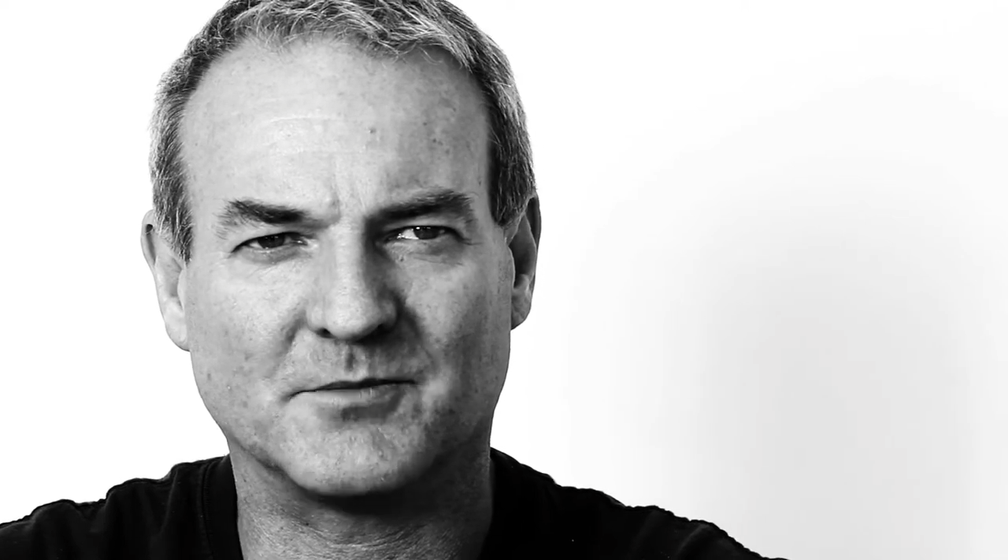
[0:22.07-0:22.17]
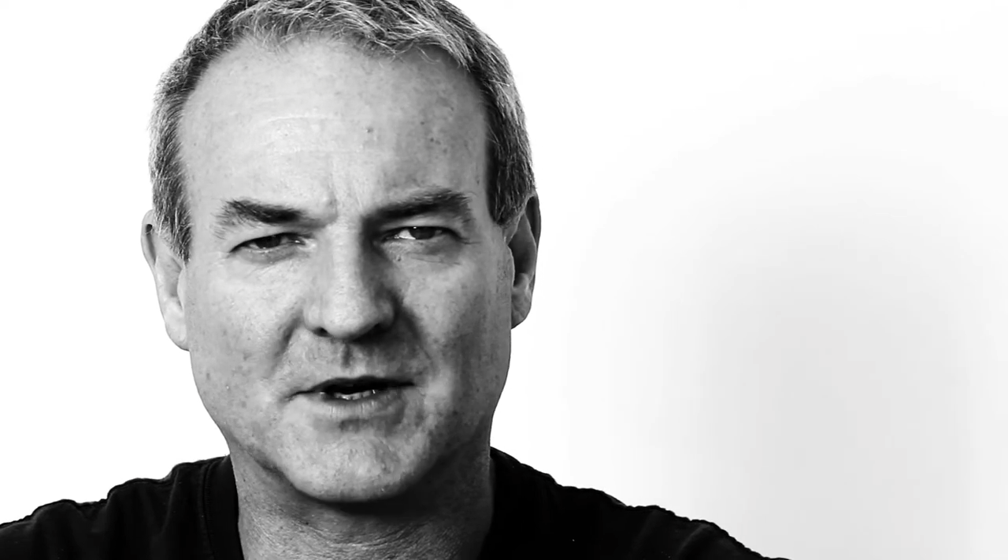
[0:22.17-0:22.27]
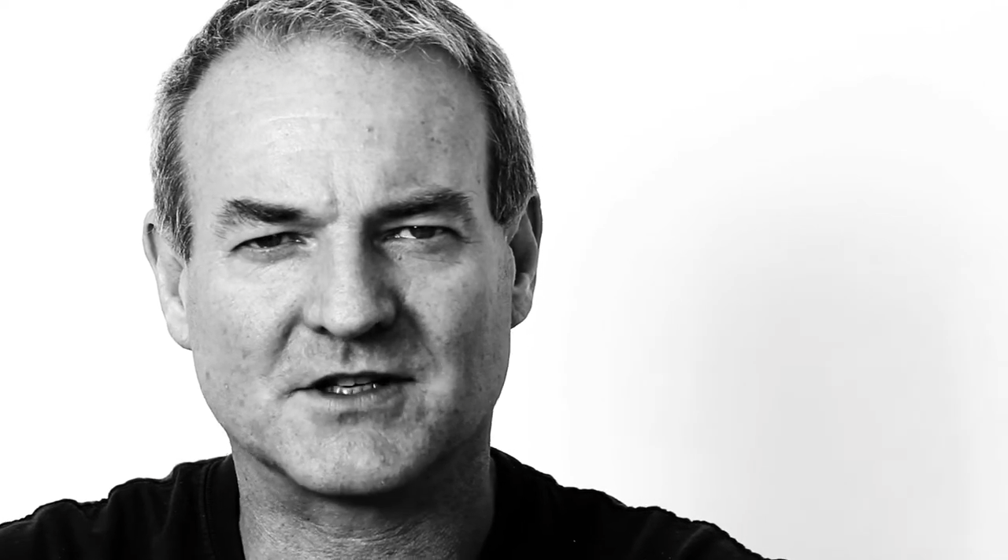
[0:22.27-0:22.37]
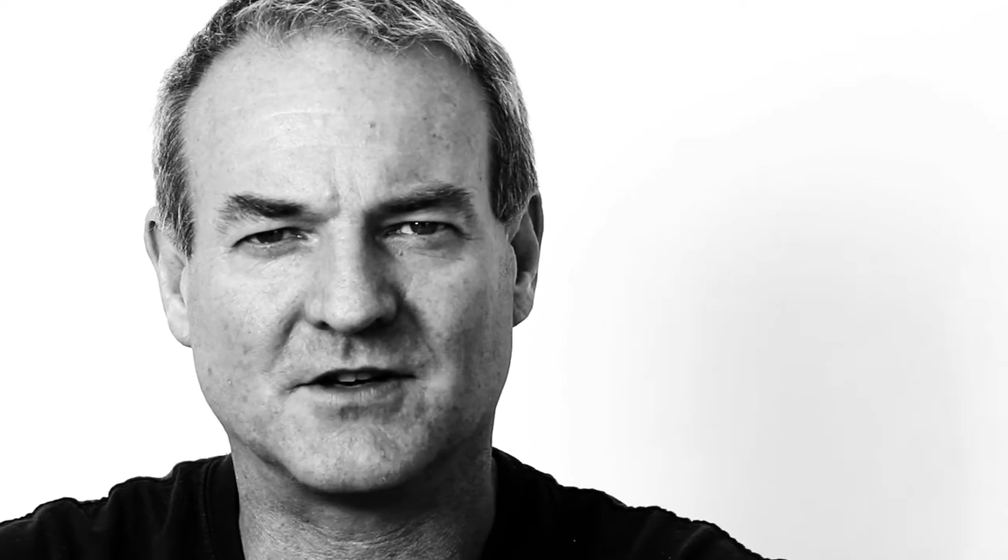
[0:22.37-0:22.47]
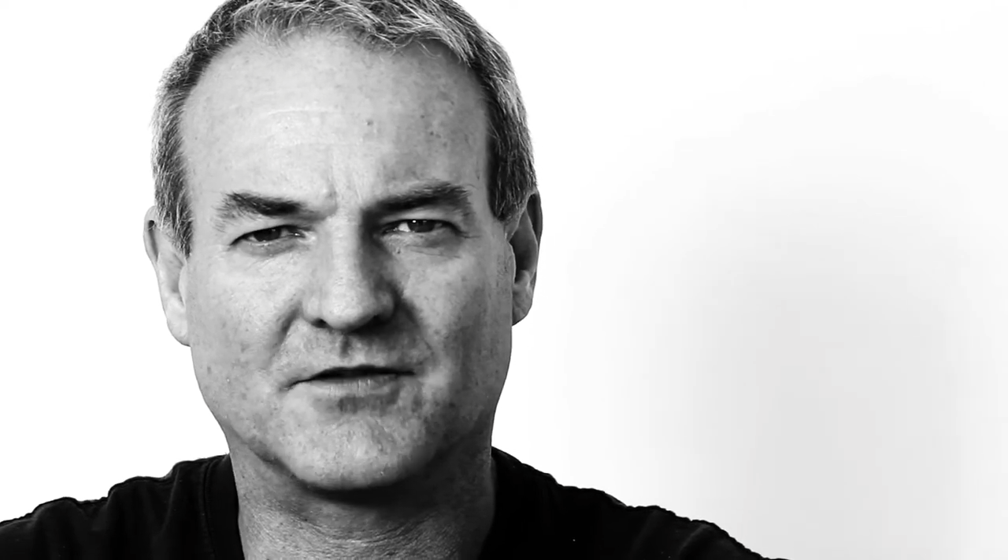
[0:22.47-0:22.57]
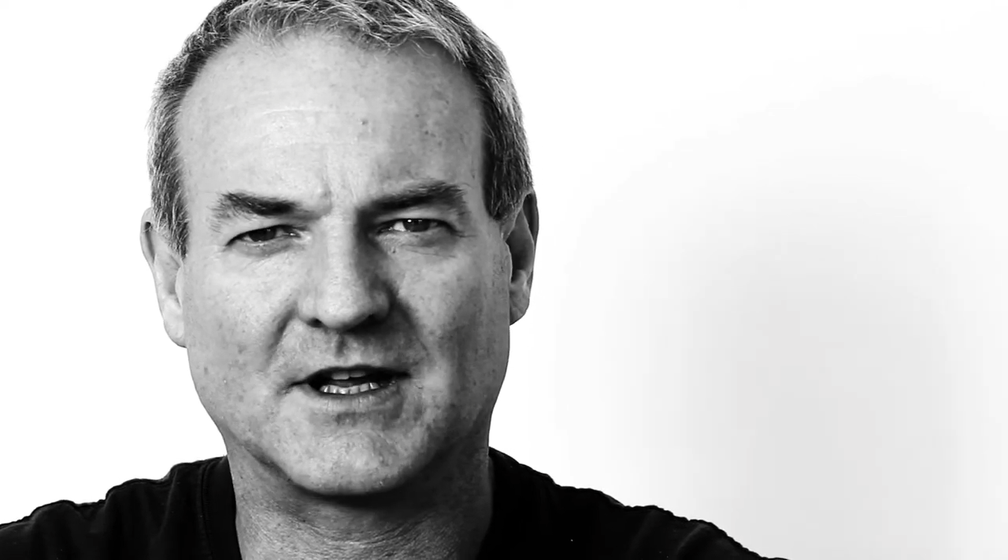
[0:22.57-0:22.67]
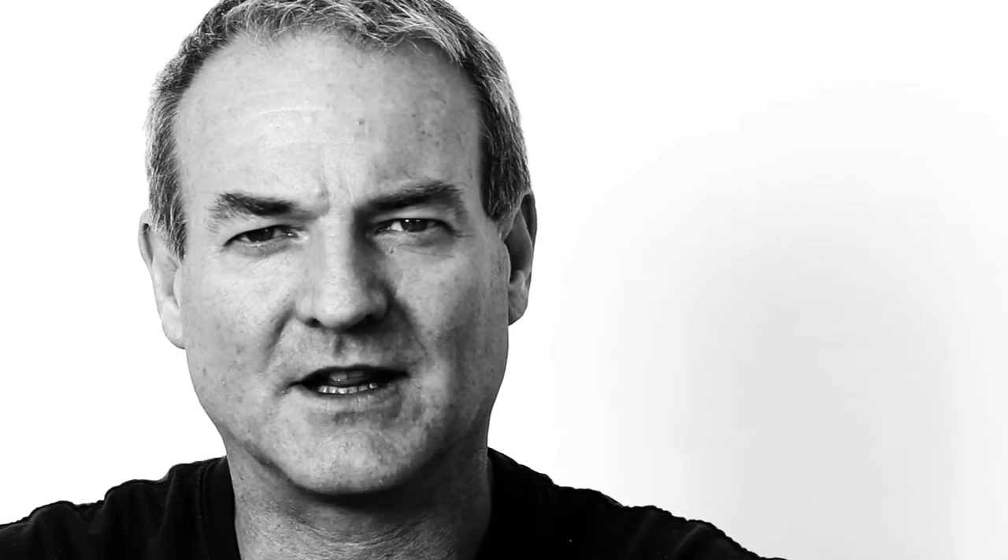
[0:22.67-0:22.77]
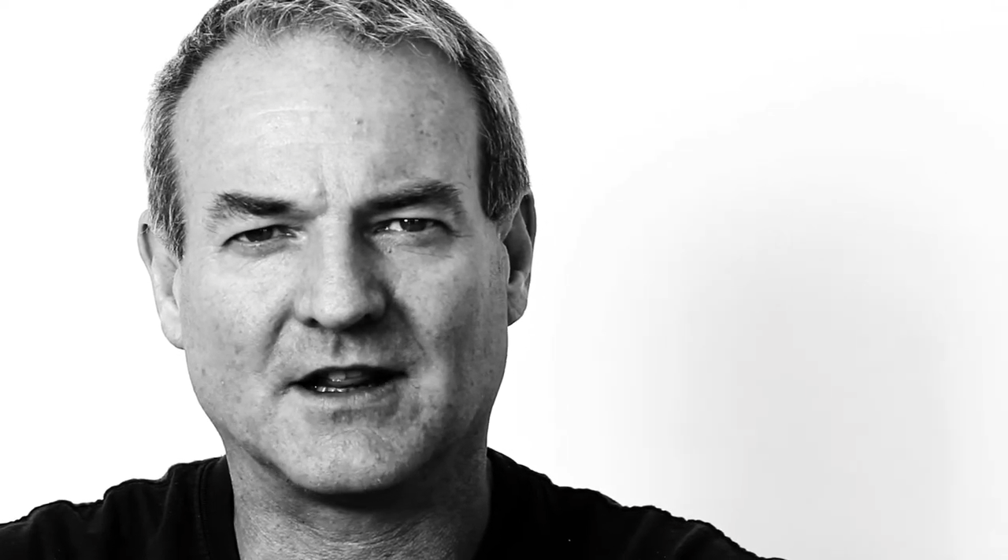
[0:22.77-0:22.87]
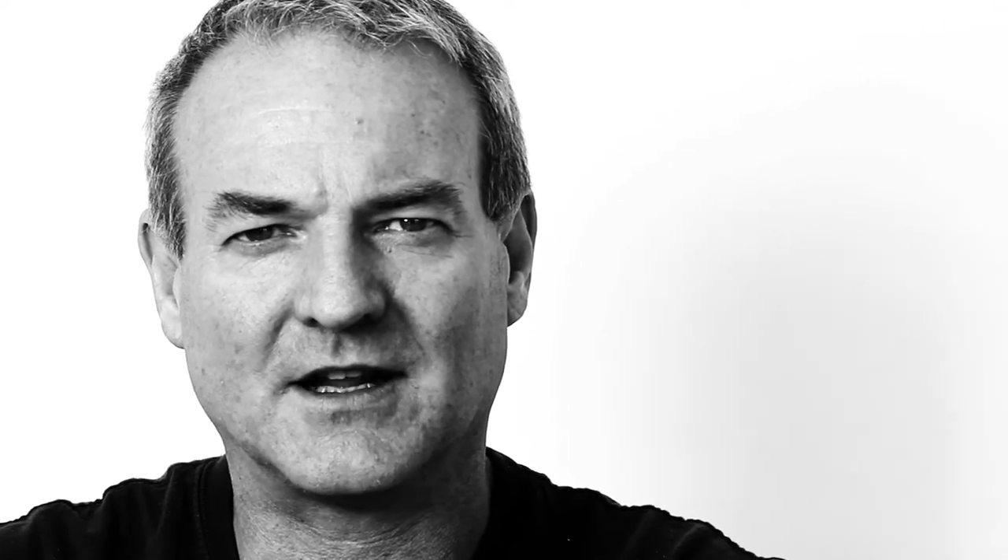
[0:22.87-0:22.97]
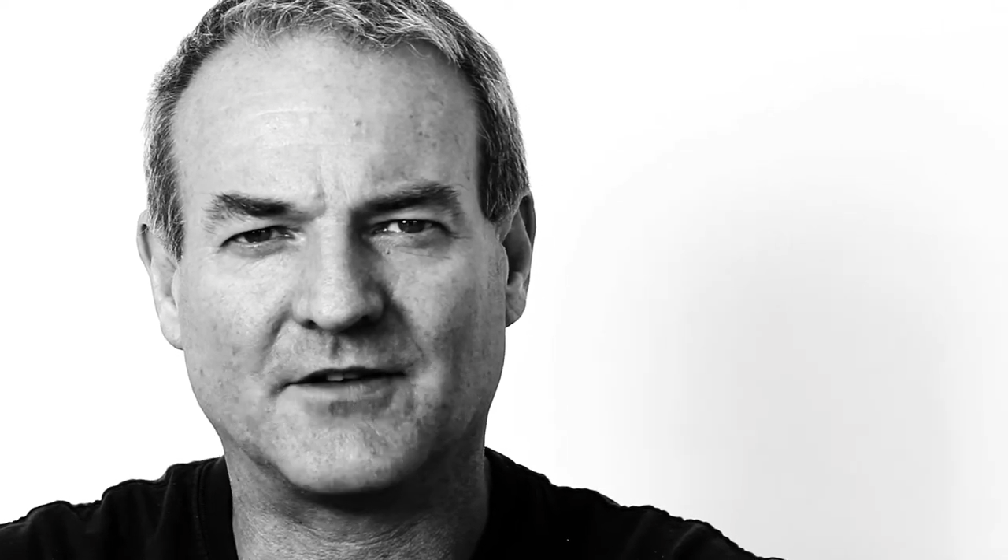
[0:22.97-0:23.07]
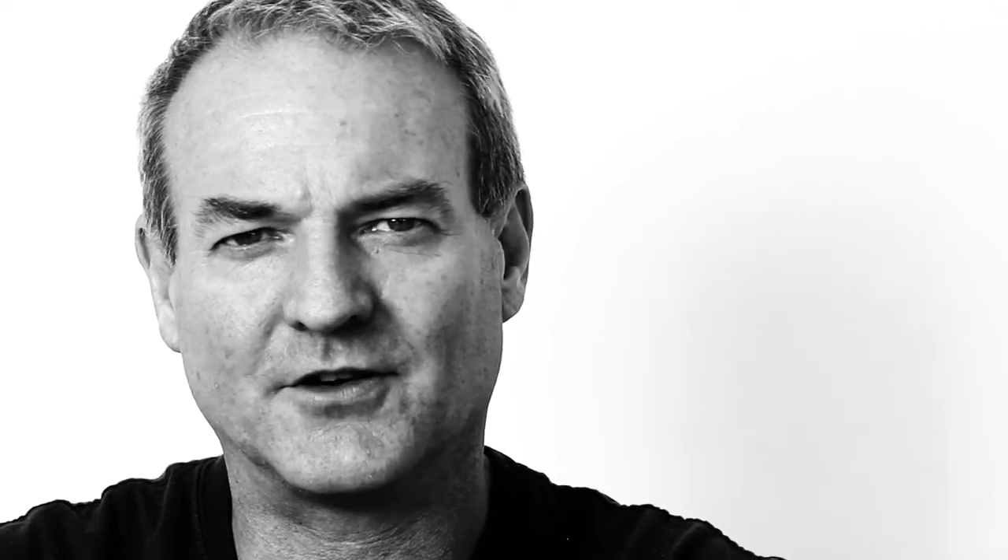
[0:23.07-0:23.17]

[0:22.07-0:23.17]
much if they love